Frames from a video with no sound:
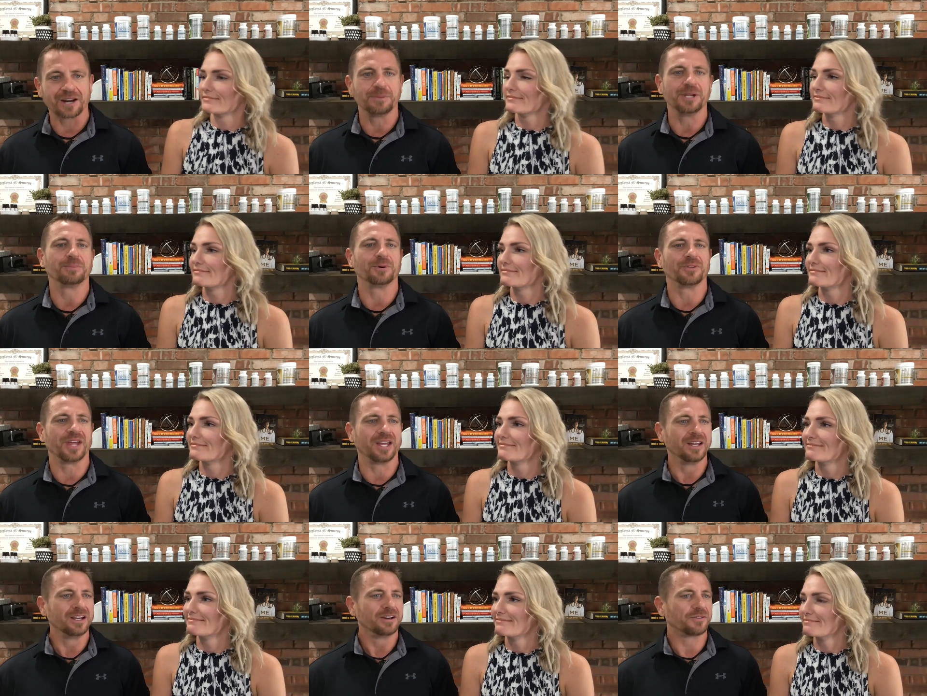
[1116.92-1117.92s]
Speaker 1: of people
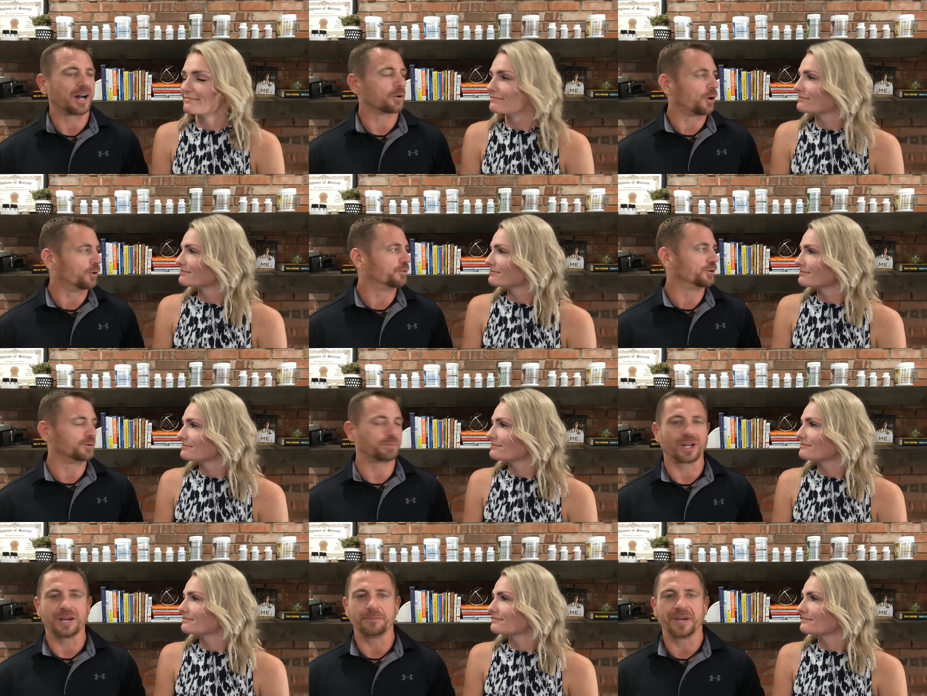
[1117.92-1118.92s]
that follow a whole food
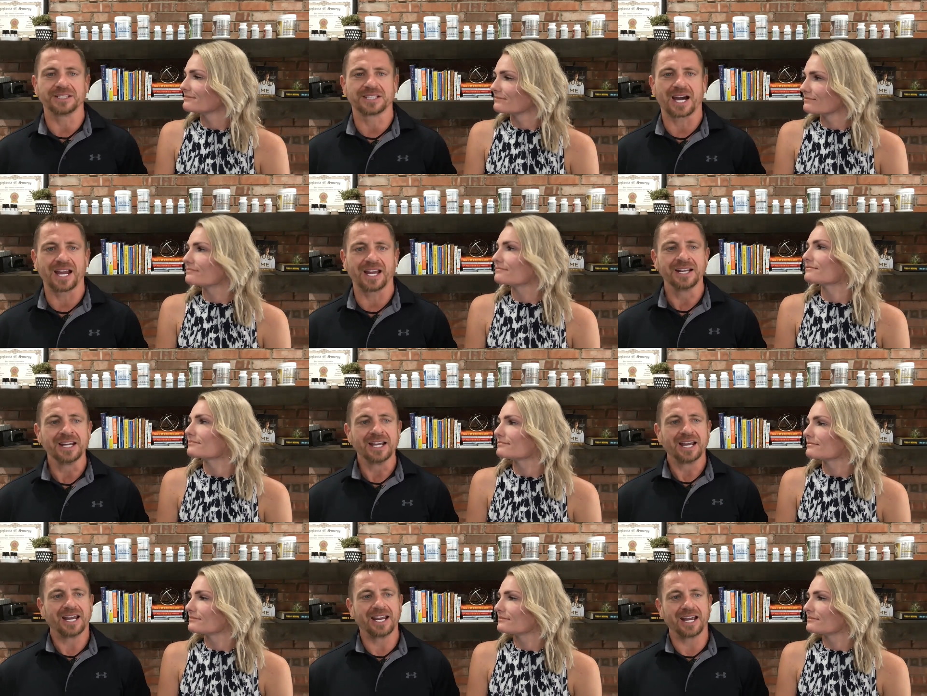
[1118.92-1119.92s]
plant-based diet.
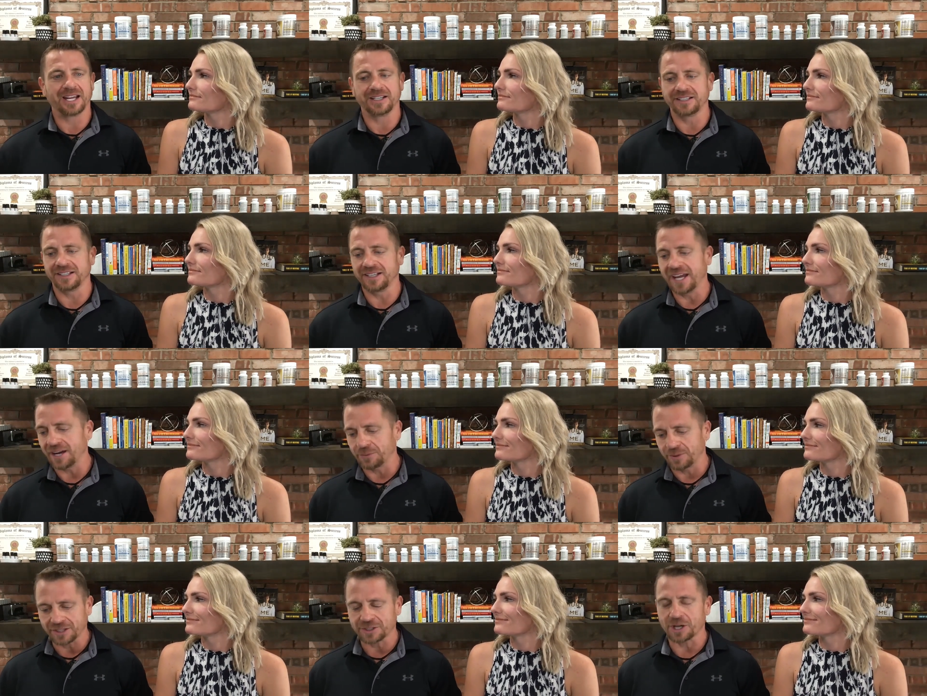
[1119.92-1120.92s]
And yeah,
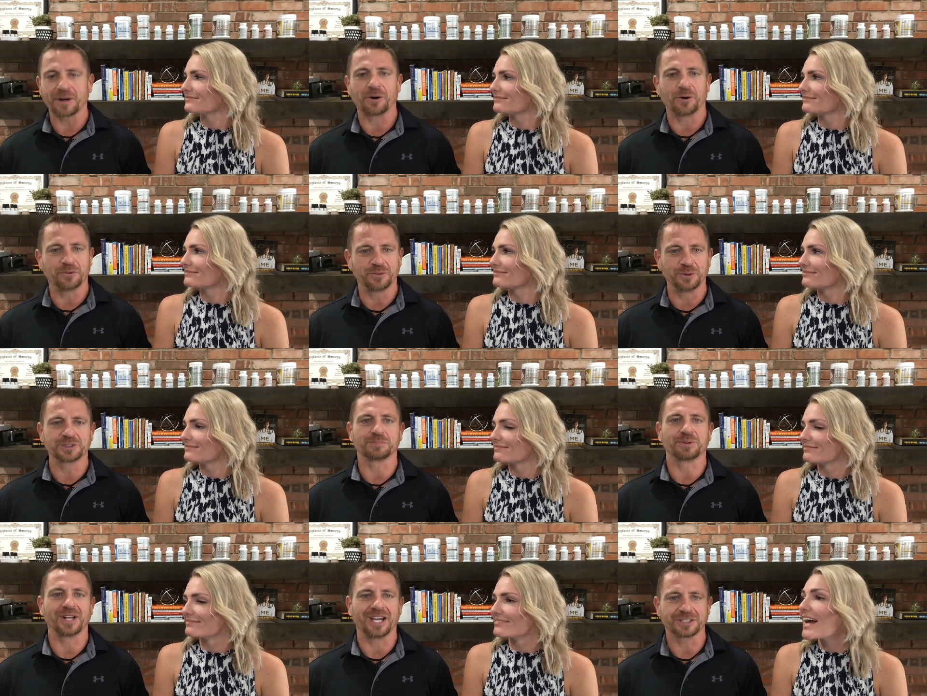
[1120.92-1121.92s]
we're not talking about Whole Foods
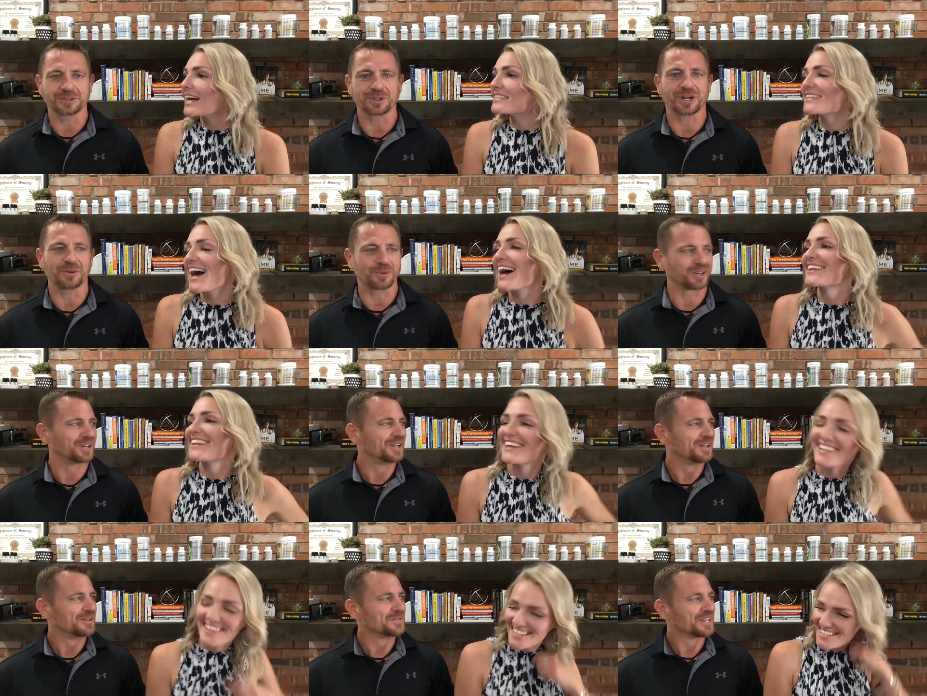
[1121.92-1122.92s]
a place. It's we're sad
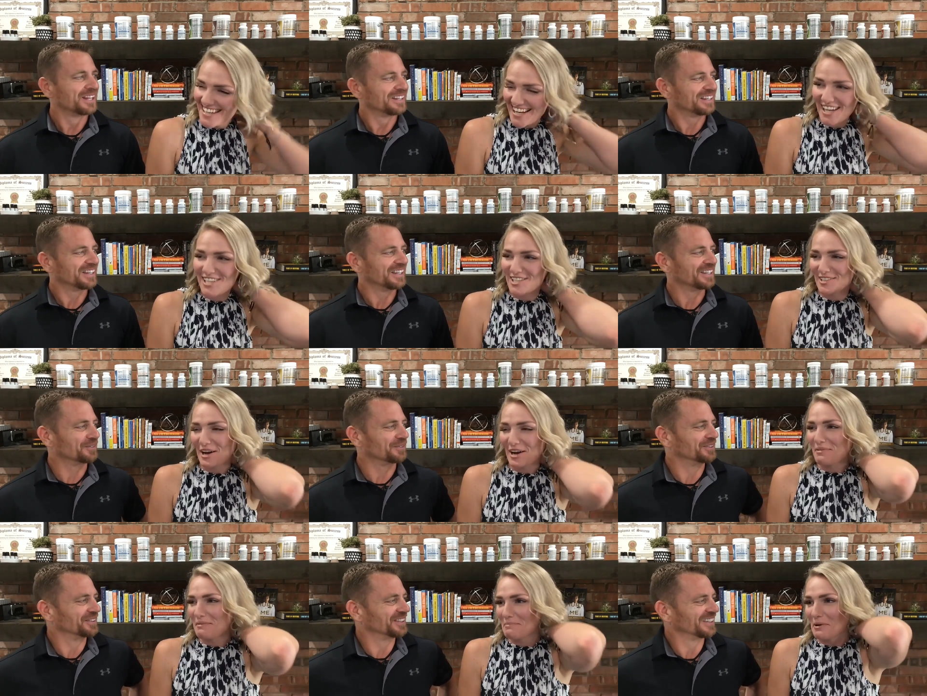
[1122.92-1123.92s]
that
Speaker 2: in this day and age, a lot
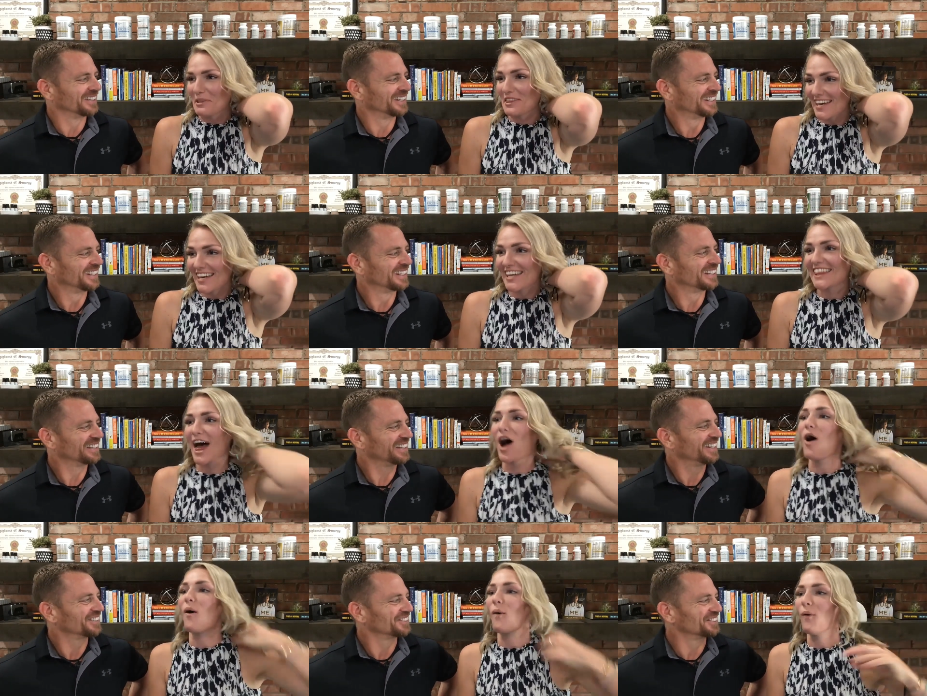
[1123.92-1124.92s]
of people think that
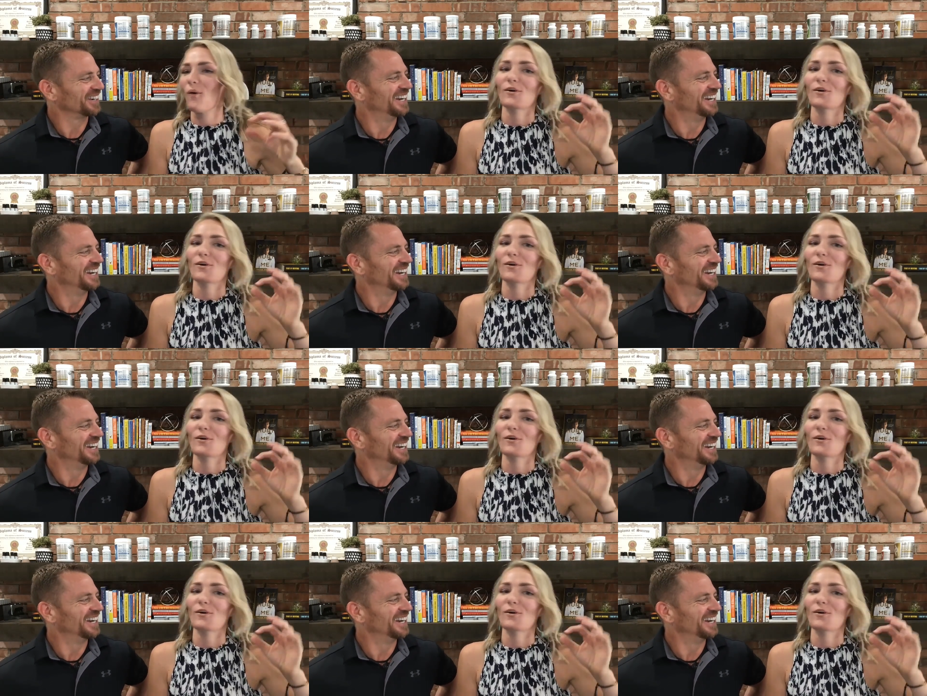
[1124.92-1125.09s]
whole